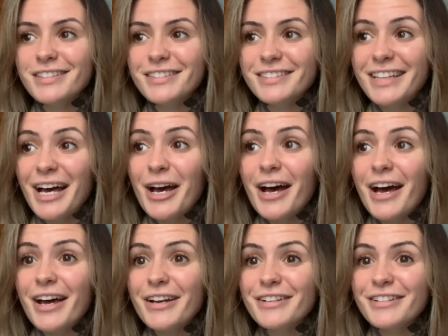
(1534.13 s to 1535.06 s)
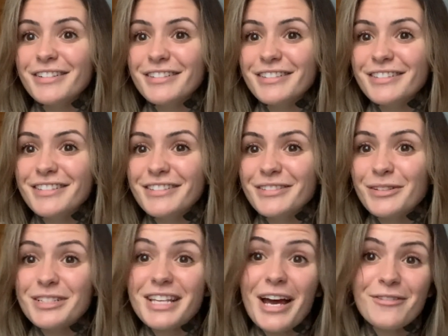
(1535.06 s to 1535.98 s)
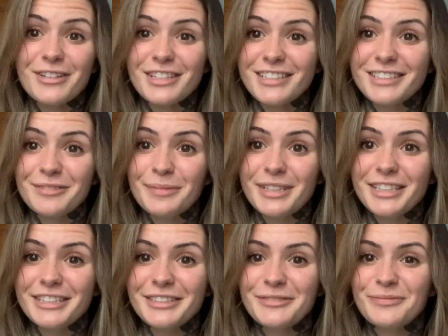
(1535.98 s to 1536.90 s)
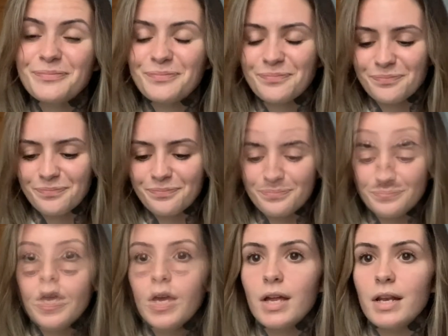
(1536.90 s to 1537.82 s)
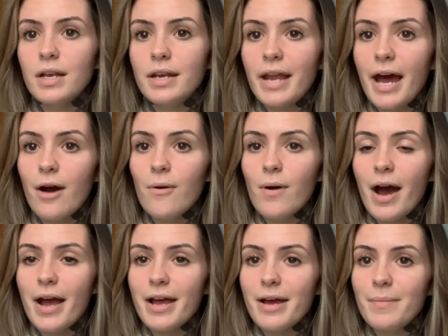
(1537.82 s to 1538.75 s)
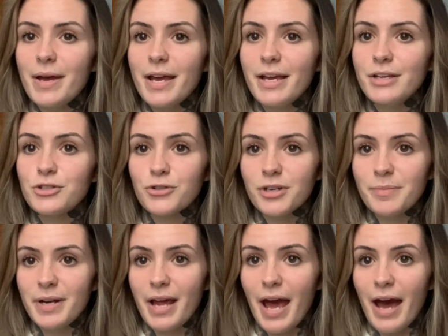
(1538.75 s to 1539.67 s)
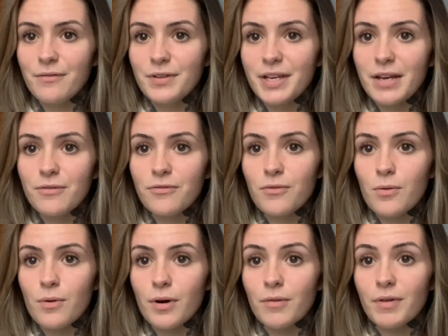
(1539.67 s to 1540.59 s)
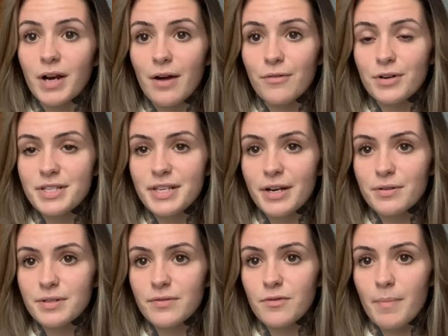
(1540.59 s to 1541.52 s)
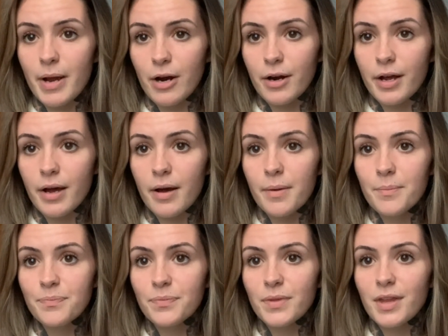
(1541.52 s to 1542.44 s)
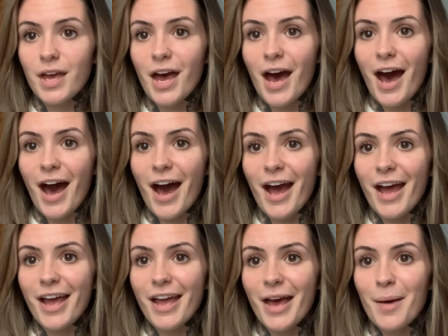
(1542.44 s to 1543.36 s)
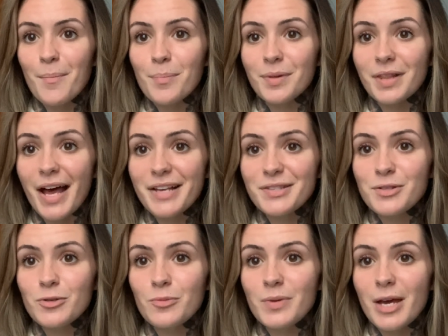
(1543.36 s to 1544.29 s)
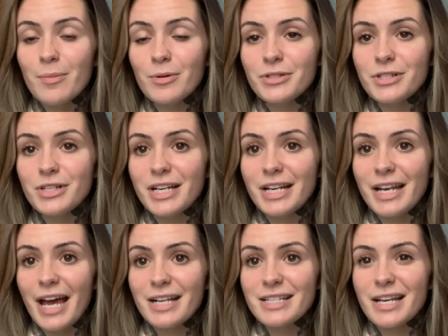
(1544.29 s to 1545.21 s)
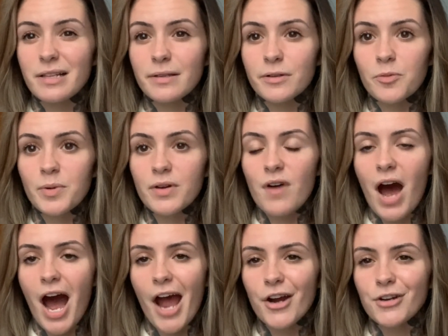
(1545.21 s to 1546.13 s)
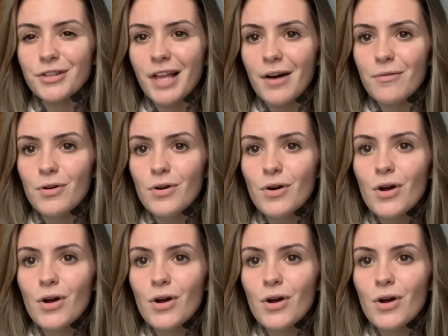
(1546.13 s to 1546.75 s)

That was everything to me. Now I am a treatment advocate for Recovery Centers of America. I am blessed to be able to connect at a little bit of a higher level